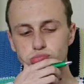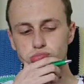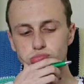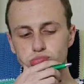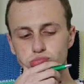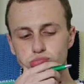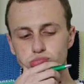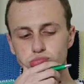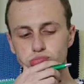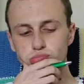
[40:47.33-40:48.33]
Anyway, that's
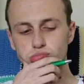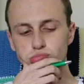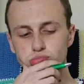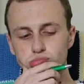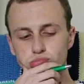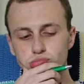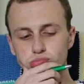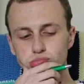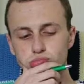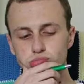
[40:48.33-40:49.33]
kind of like a
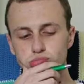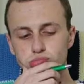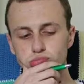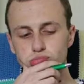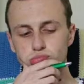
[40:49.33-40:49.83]
side note.